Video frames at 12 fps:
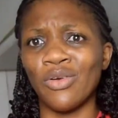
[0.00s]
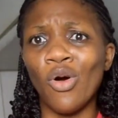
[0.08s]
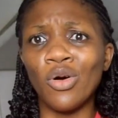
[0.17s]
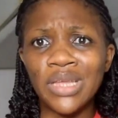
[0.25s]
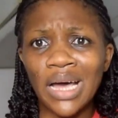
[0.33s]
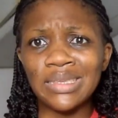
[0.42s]
and
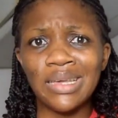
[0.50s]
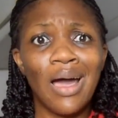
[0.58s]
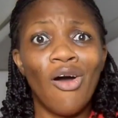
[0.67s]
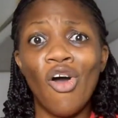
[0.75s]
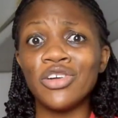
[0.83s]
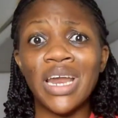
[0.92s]
all that.
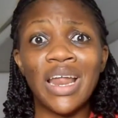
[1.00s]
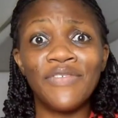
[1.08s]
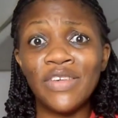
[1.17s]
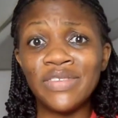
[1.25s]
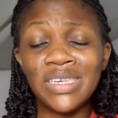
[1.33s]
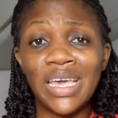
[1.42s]

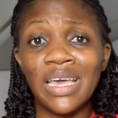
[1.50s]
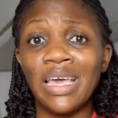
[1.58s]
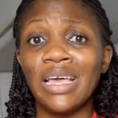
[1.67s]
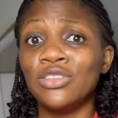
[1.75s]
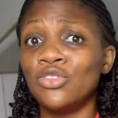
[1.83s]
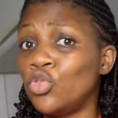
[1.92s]
150K.